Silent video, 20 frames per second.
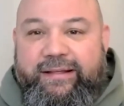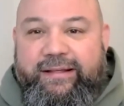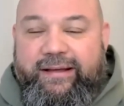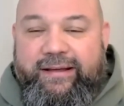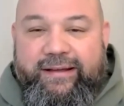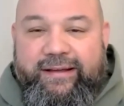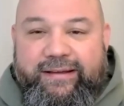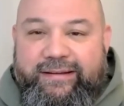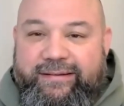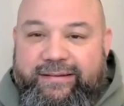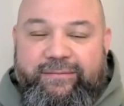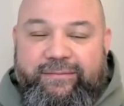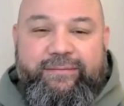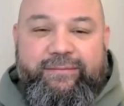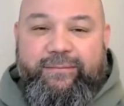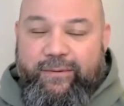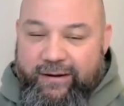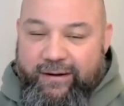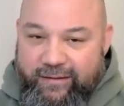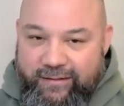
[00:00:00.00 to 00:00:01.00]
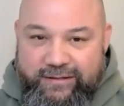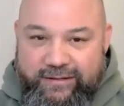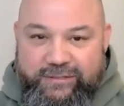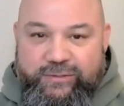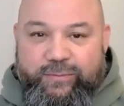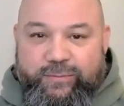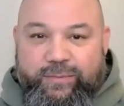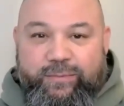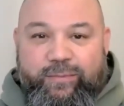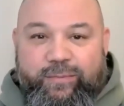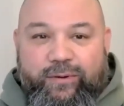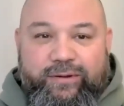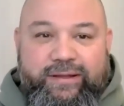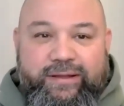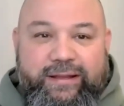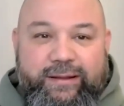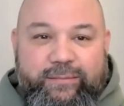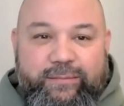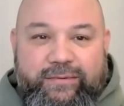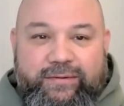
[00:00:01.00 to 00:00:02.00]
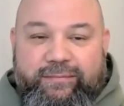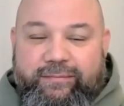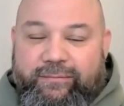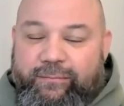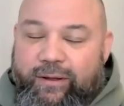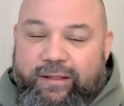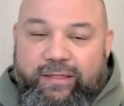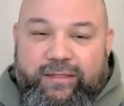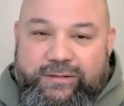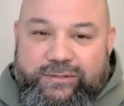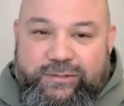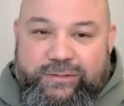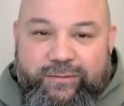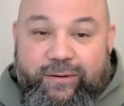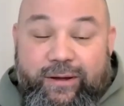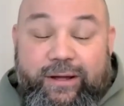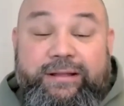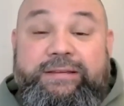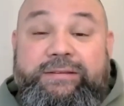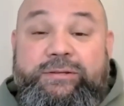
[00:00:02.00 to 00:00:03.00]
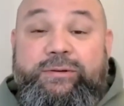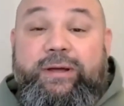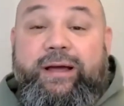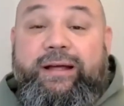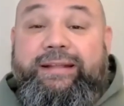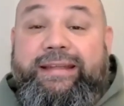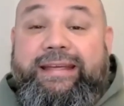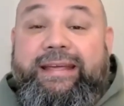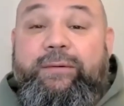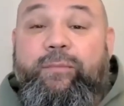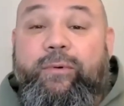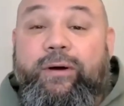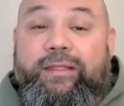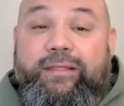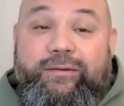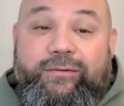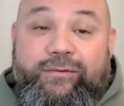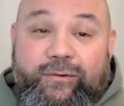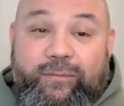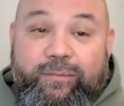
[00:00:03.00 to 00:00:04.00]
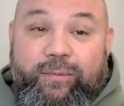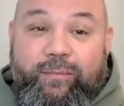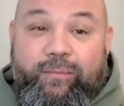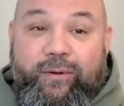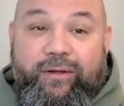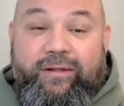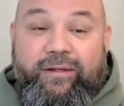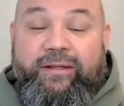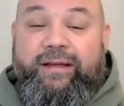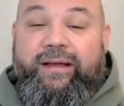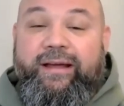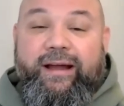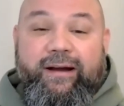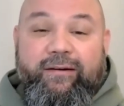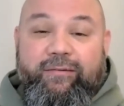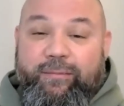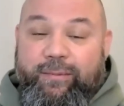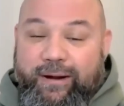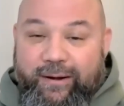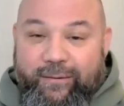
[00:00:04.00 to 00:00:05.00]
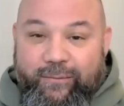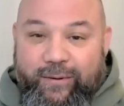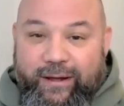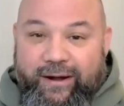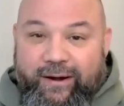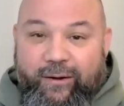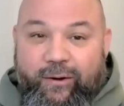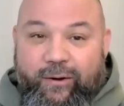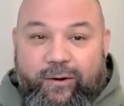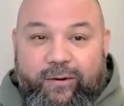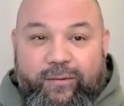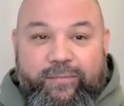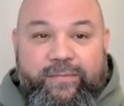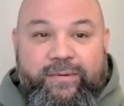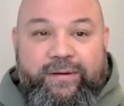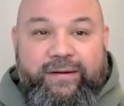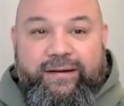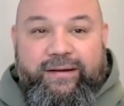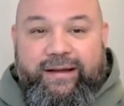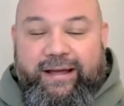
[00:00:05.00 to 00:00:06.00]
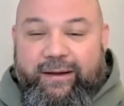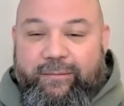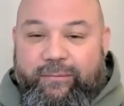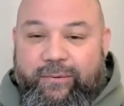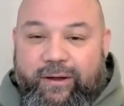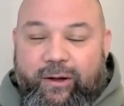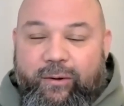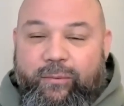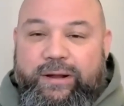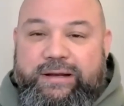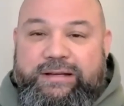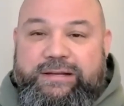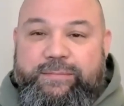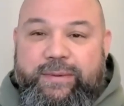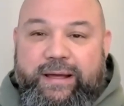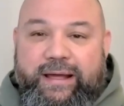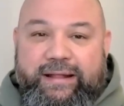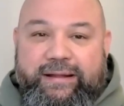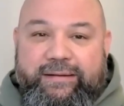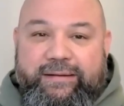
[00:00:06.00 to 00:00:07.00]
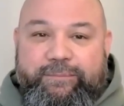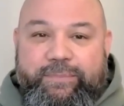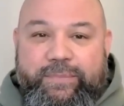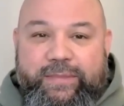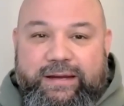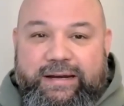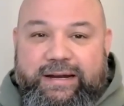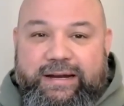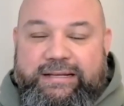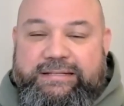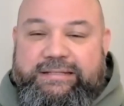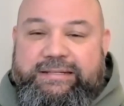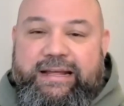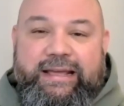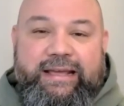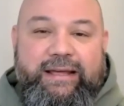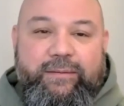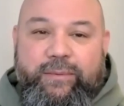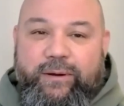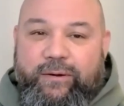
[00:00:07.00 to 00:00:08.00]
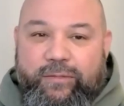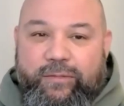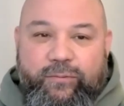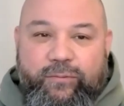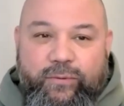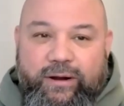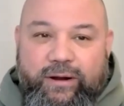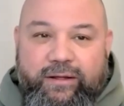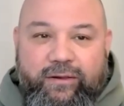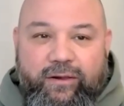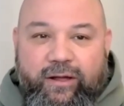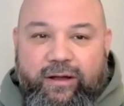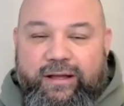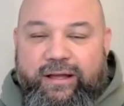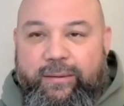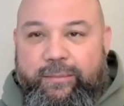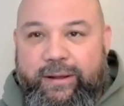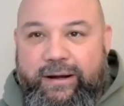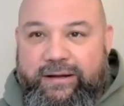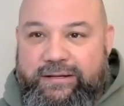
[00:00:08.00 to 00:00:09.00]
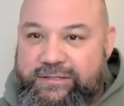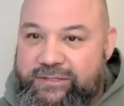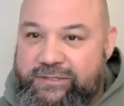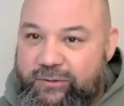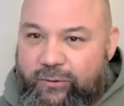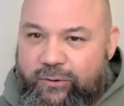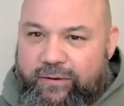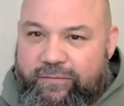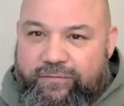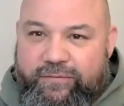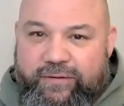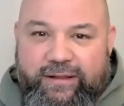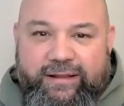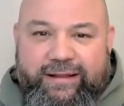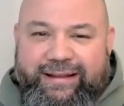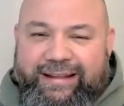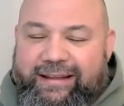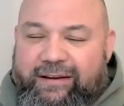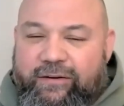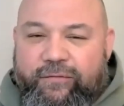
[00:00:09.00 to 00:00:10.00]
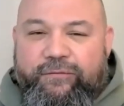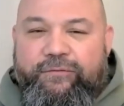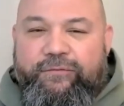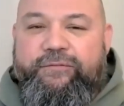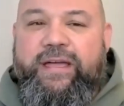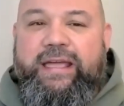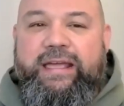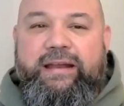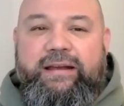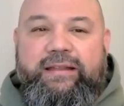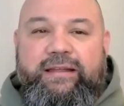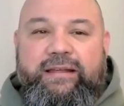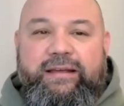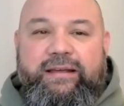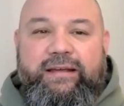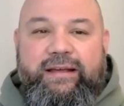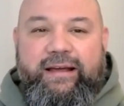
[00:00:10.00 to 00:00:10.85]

Uh, one of the Super Bowl teams won the Super. A, a team won the Super Bowl. Everybody went home, and we all went to bed. The next day at about three o'clock, I'm in a store feeling a little faint.